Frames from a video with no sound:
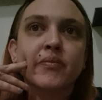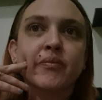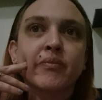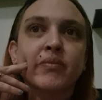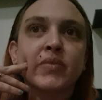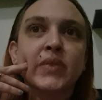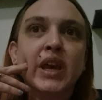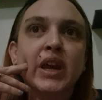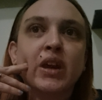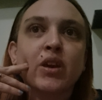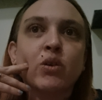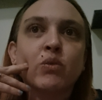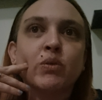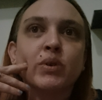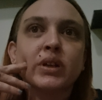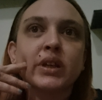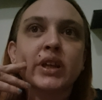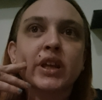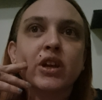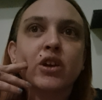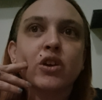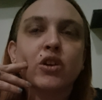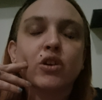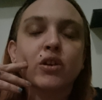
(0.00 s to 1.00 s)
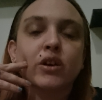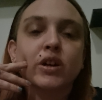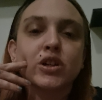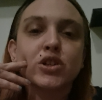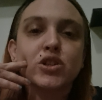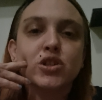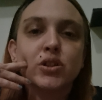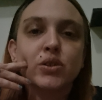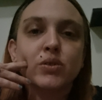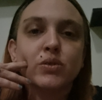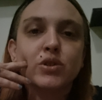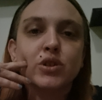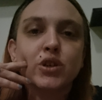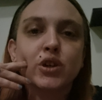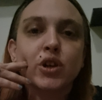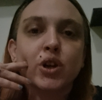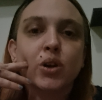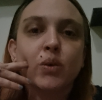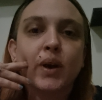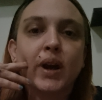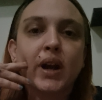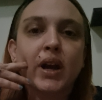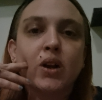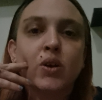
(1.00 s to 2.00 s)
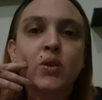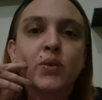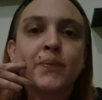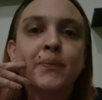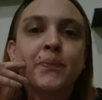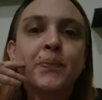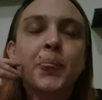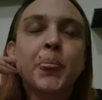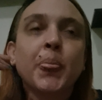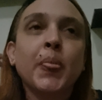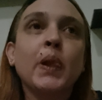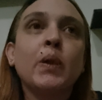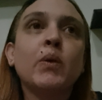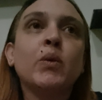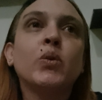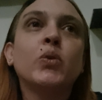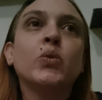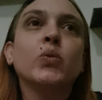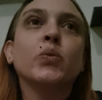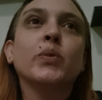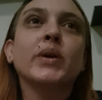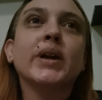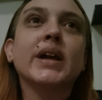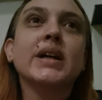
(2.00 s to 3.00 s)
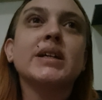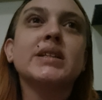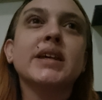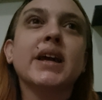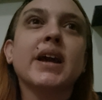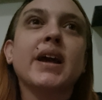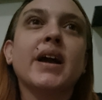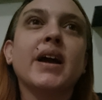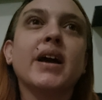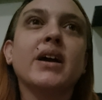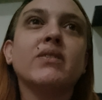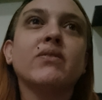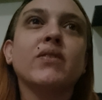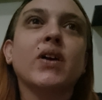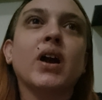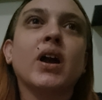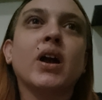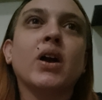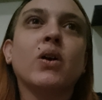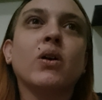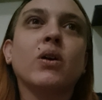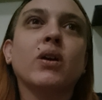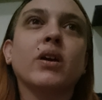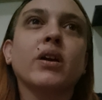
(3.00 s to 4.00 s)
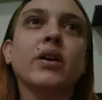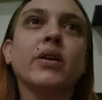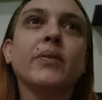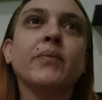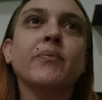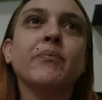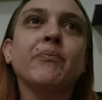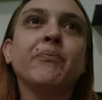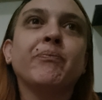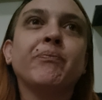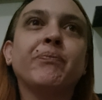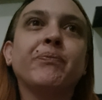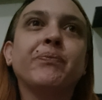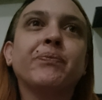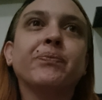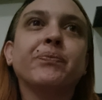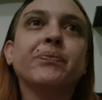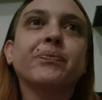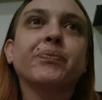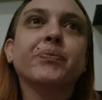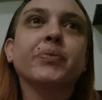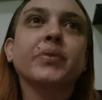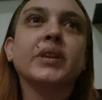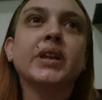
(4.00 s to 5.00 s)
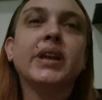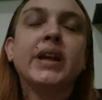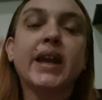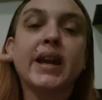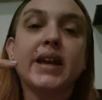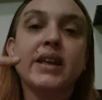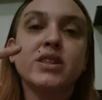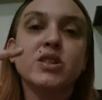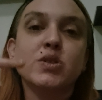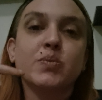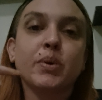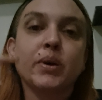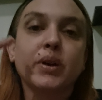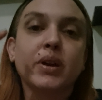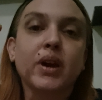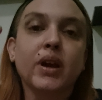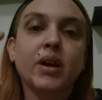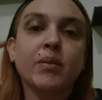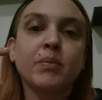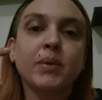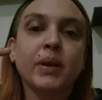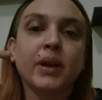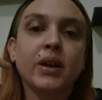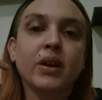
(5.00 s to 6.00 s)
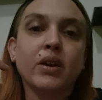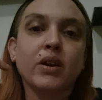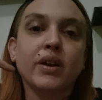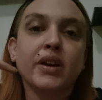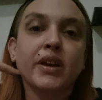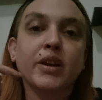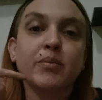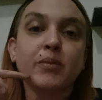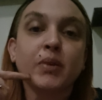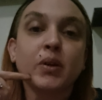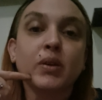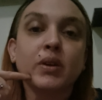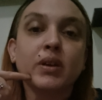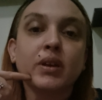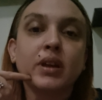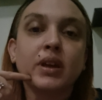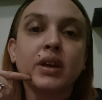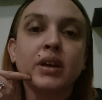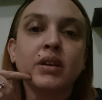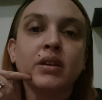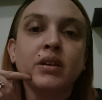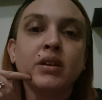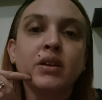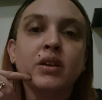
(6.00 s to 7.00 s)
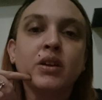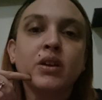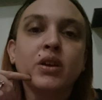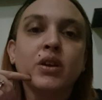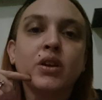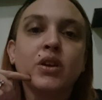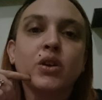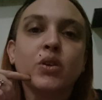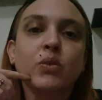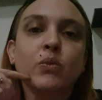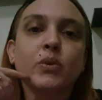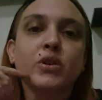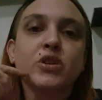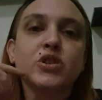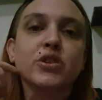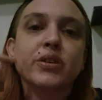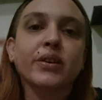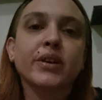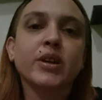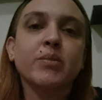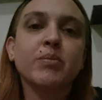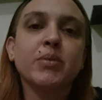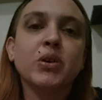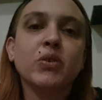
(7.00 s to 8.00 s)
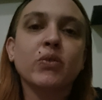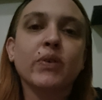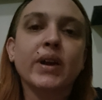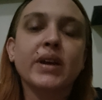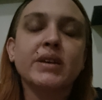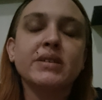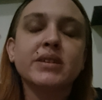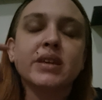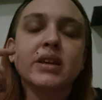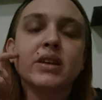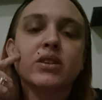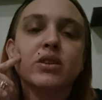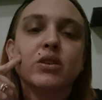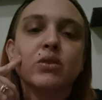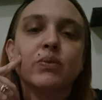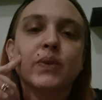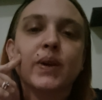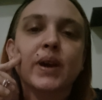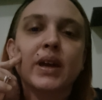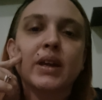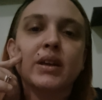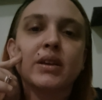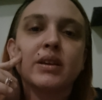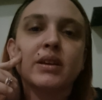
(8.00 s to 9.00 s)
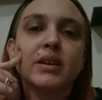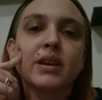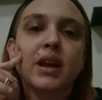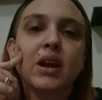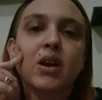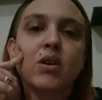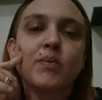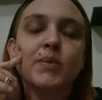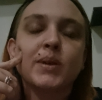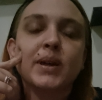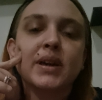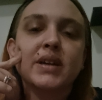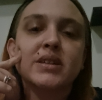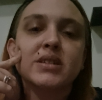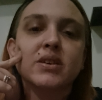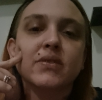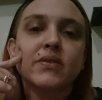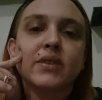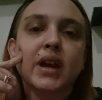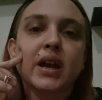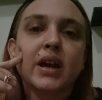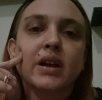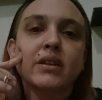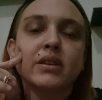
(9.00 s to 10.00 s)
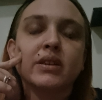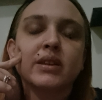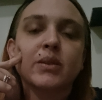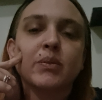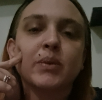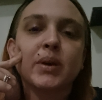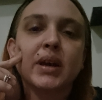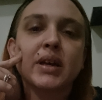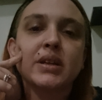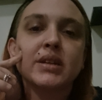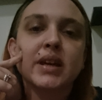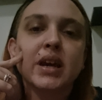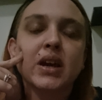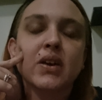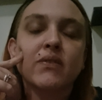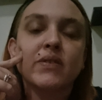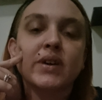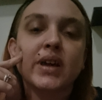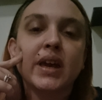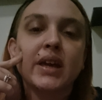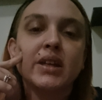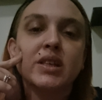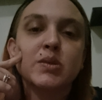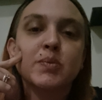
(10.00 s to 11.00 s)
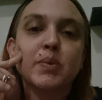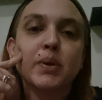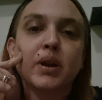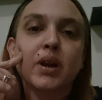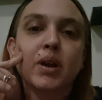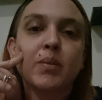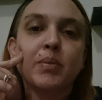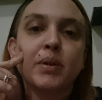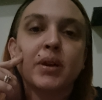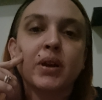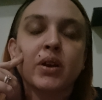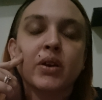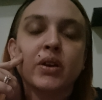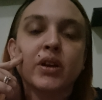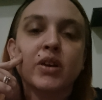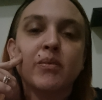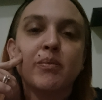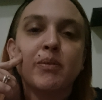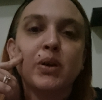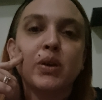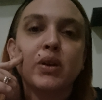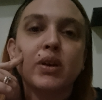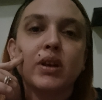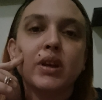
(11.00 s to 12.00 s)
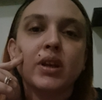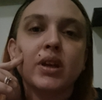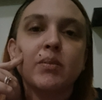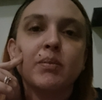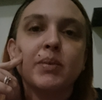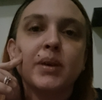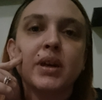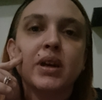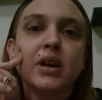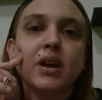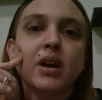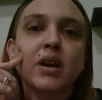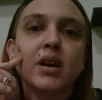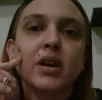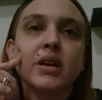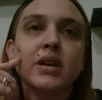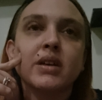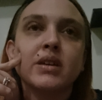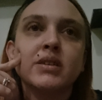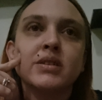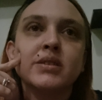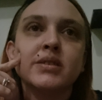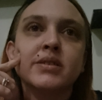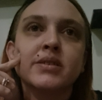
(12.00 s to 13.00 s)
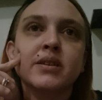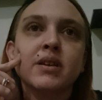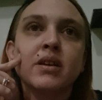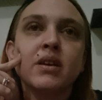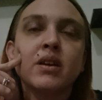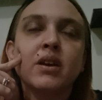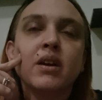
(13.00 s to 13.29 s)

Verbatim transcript: they don't really encourage you to go out. We had to have our gates put up in our community, which they're going to be raising the rent now because of that. That we had to have gates put up in our community because